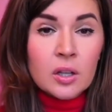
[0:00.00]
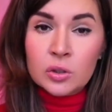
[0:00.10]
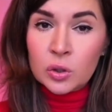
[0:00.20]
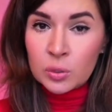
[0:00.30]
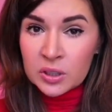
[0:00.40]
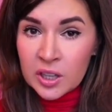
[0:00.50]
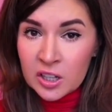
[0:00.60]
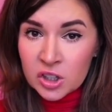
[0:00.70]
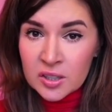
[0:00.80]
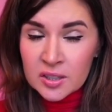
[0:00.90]

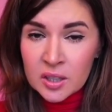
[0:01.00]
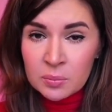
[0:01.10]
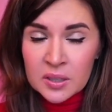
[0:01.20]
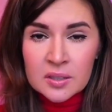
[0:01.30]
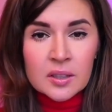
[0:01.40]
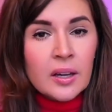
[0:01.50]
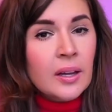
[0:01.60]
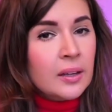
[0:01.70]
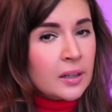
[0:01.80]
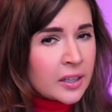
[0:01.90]
documentation snippets,
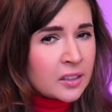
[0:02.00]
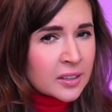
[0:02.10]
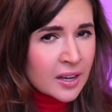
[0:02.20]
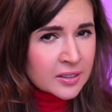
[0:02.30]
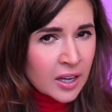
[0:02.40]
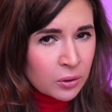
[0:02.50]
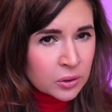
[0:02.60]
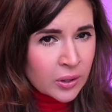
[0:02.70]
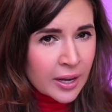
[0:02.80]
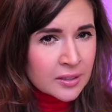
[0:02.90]
clear task
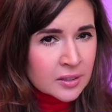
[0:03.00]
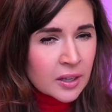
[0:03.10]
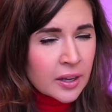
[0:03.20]
outlines,